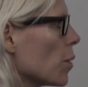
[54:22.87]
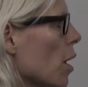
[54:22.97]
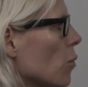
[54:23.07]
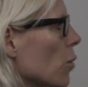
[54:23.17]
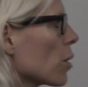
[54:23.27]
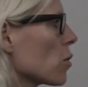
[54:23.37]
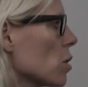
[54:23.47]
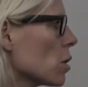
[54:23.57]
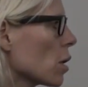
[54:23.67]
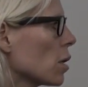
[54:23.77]
but we're
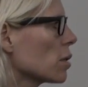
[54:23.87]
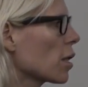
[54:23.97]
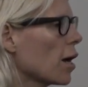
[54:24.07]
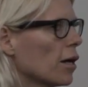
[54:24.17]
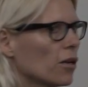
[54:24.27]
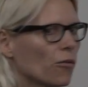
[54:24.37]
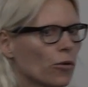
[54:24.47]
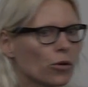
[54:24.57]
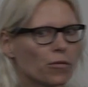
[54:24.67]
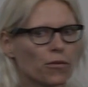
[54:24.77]
thinking that if
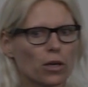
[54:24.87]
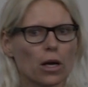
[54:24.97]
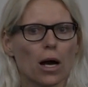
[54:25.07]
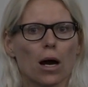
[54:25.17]
we could figure